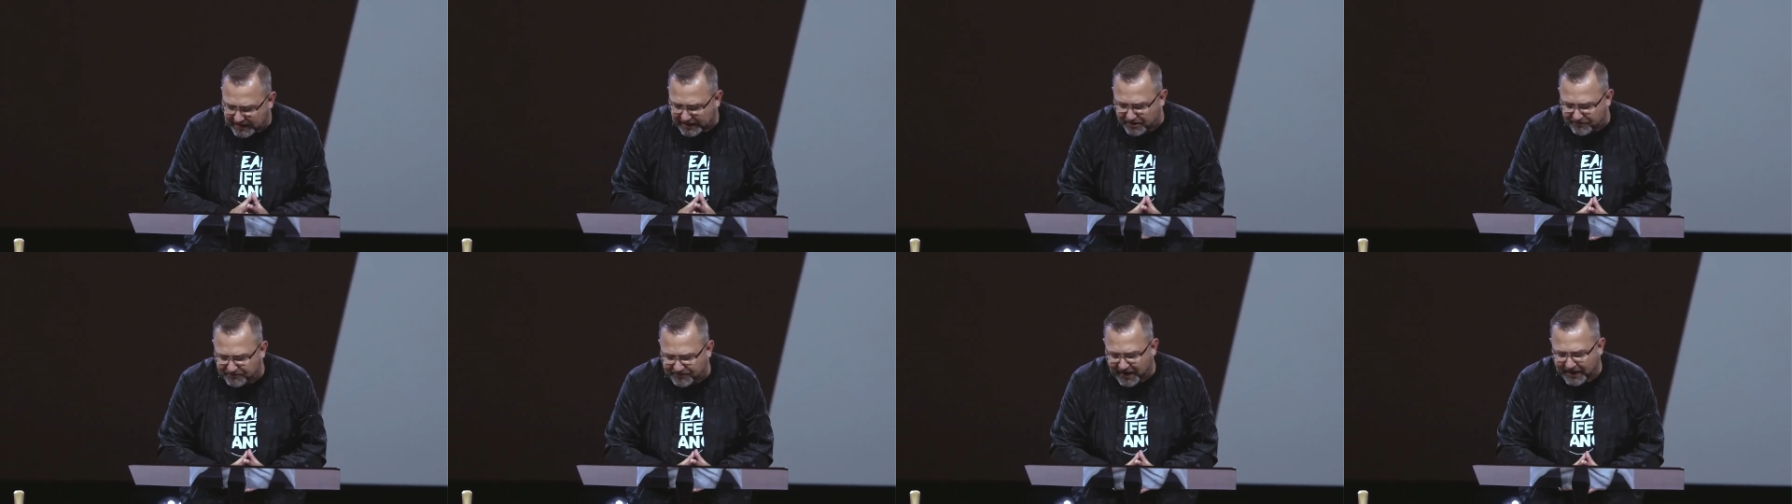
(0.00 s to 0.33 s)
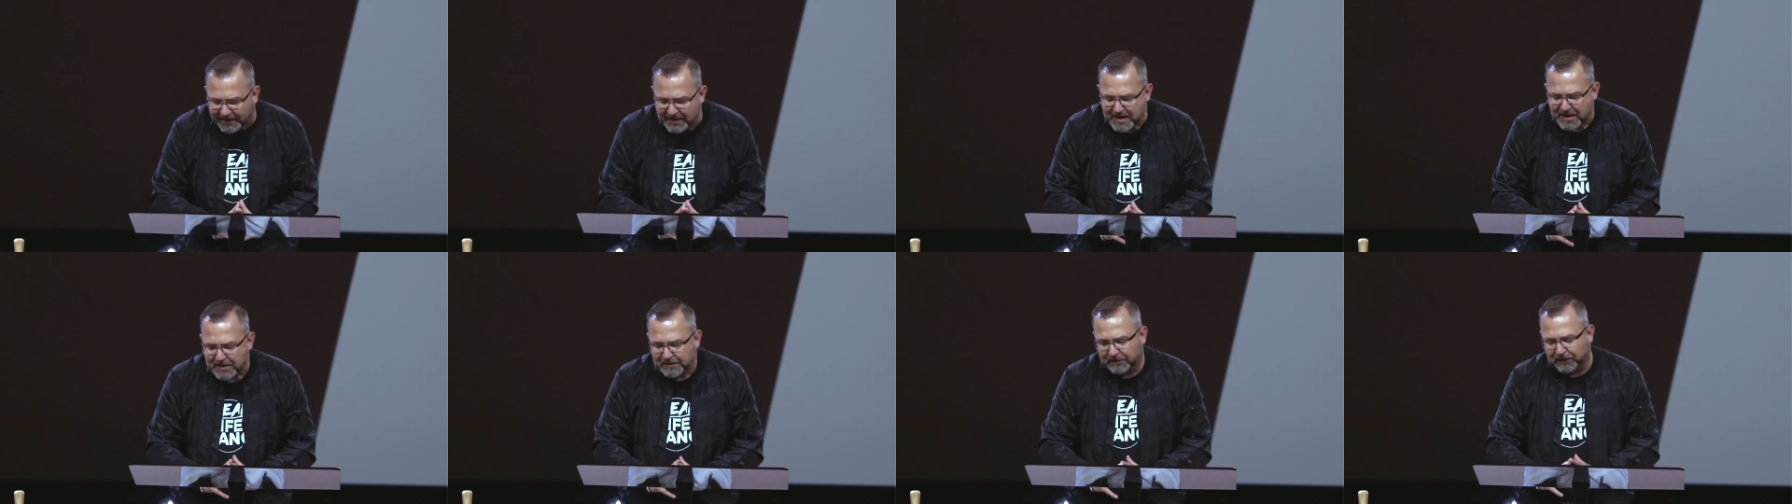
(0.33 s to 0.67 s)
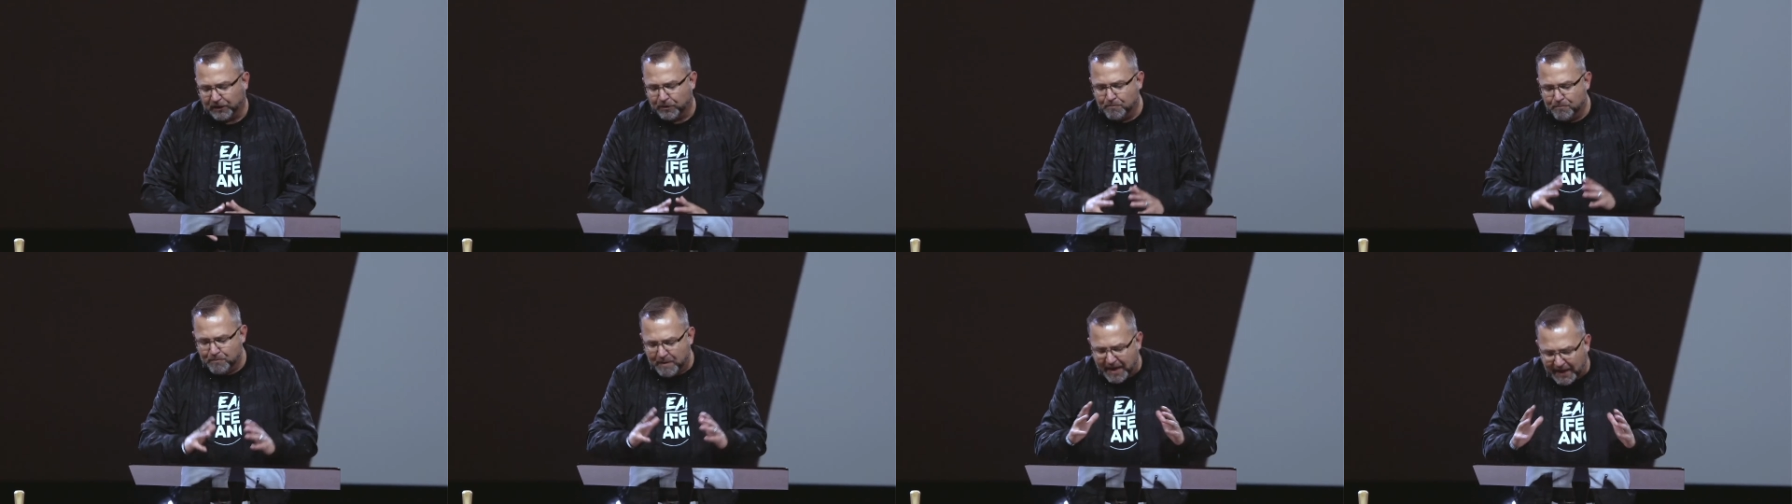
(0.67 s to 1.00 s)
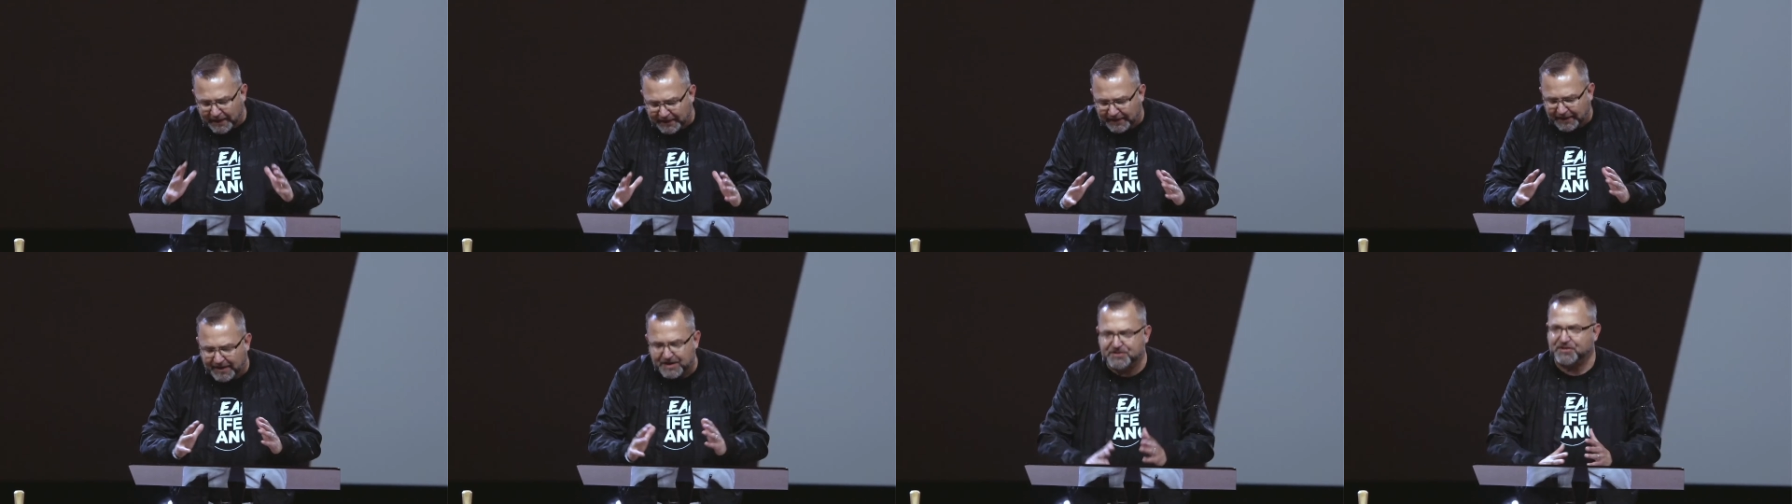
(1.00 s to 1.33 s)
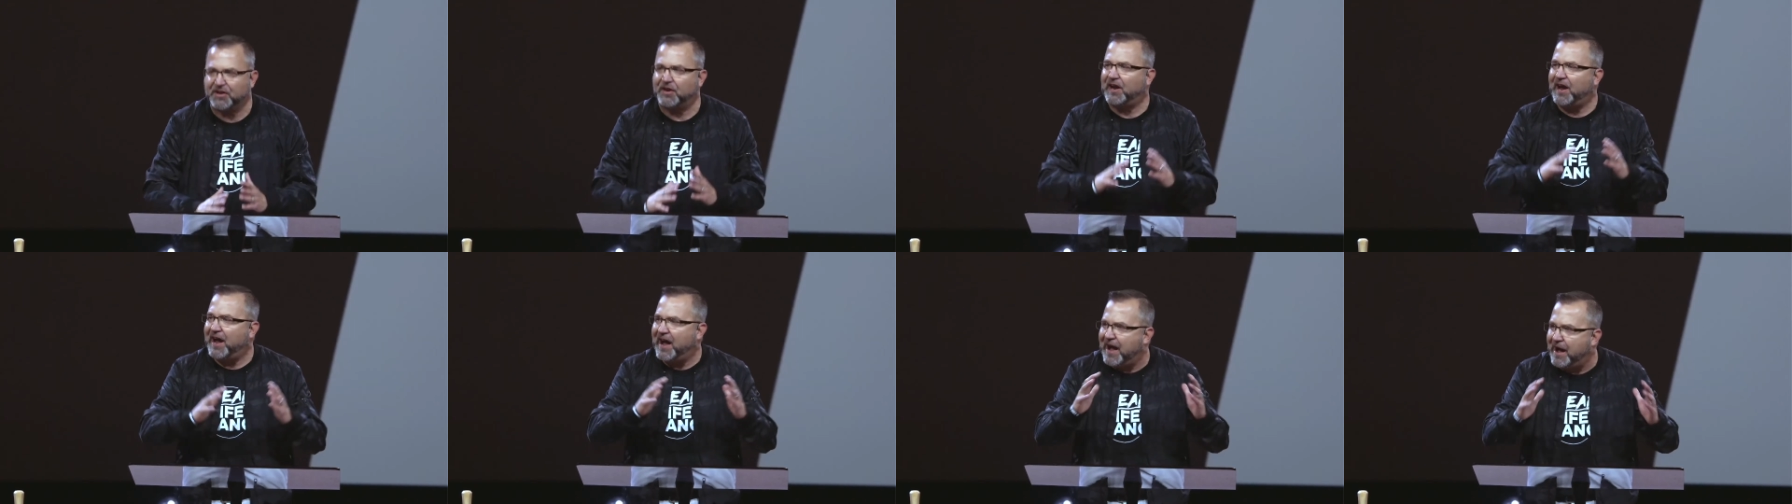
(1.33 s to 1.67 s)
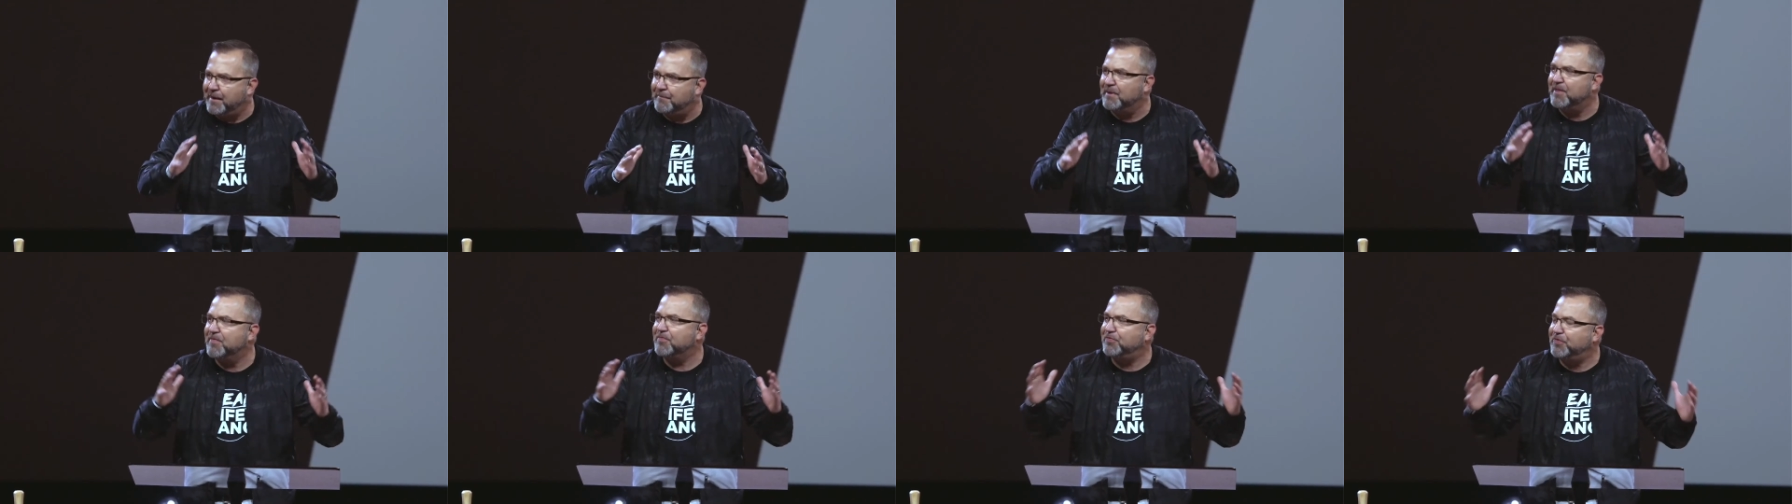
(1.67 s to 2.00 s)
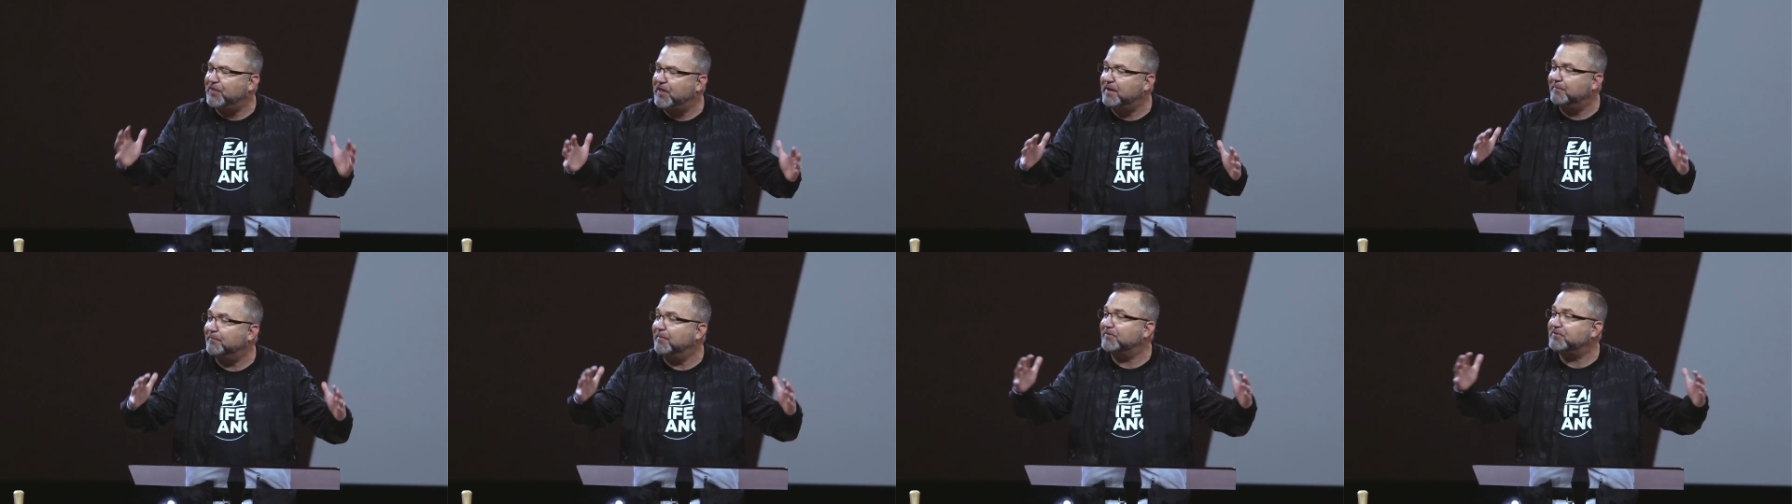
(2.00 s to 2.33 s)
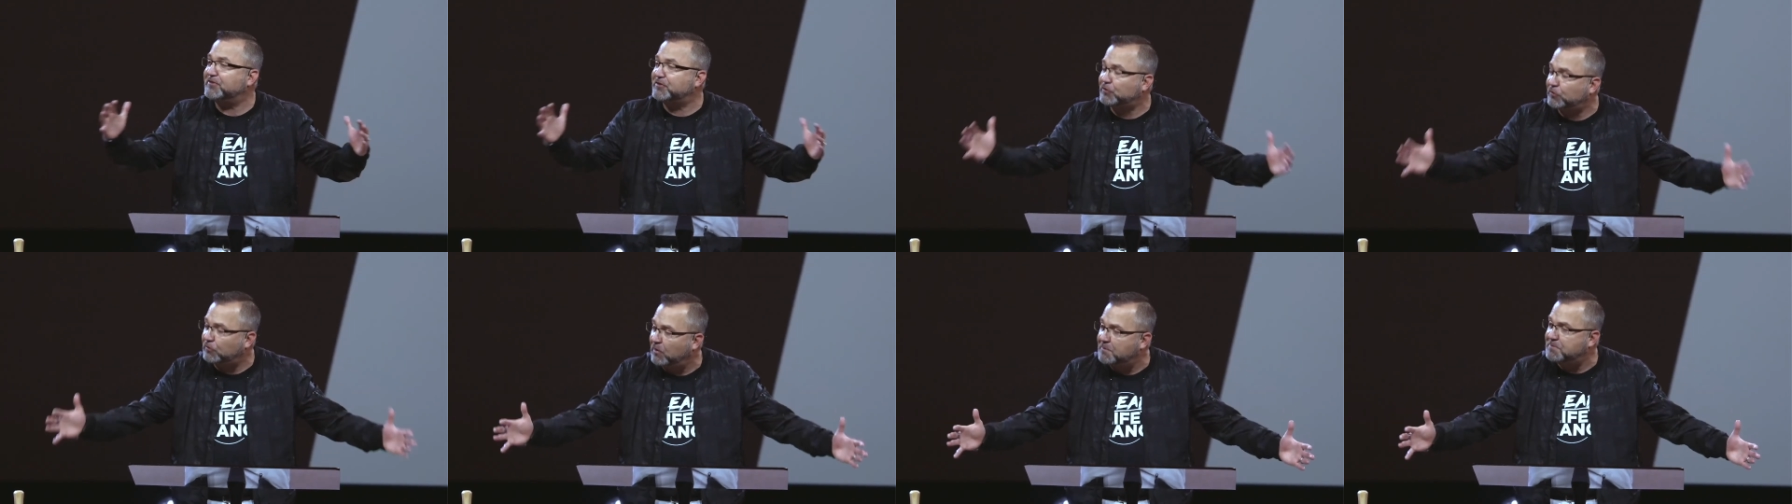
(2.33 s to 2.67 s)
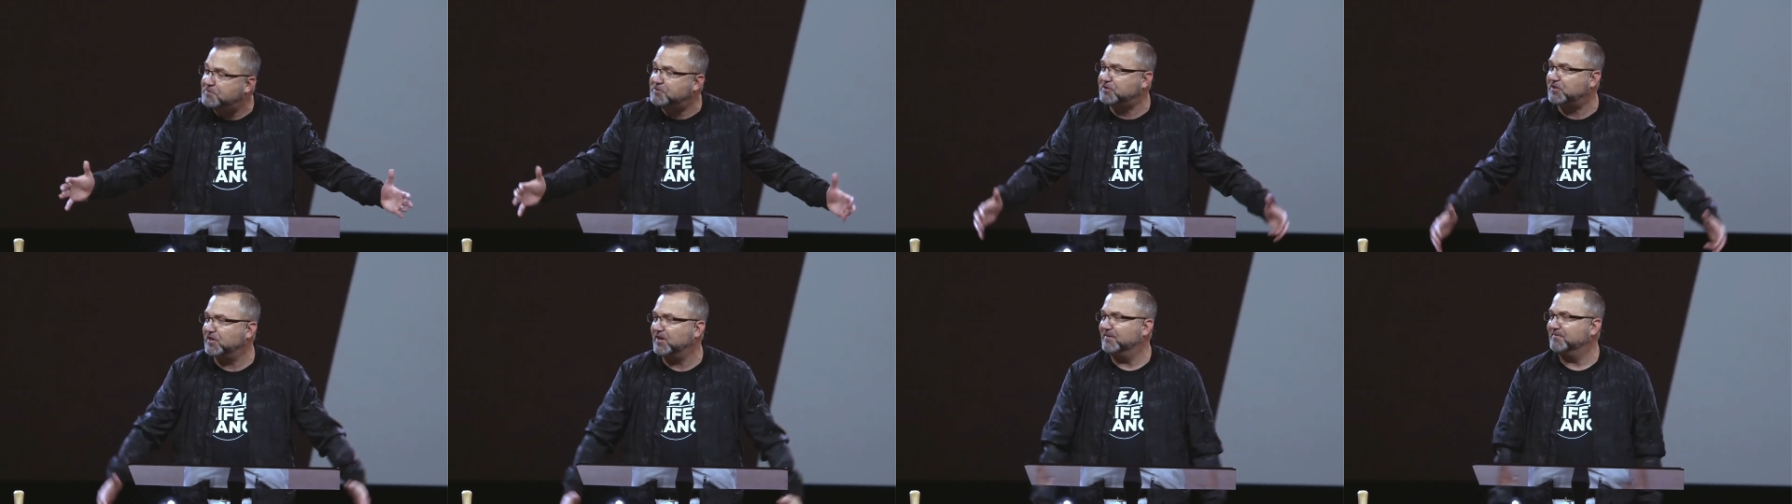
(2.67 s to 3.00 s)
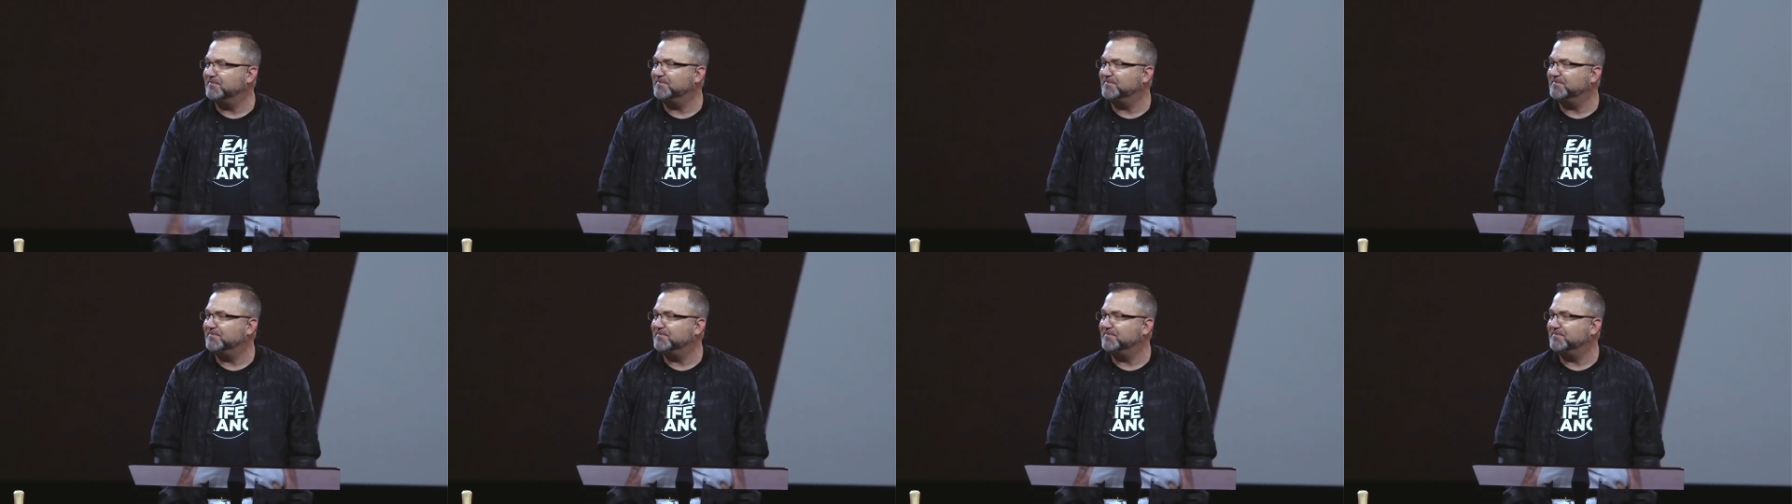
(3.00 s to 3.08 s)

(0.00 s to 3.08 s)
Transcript: In fact, lament is a common theme of Scripture.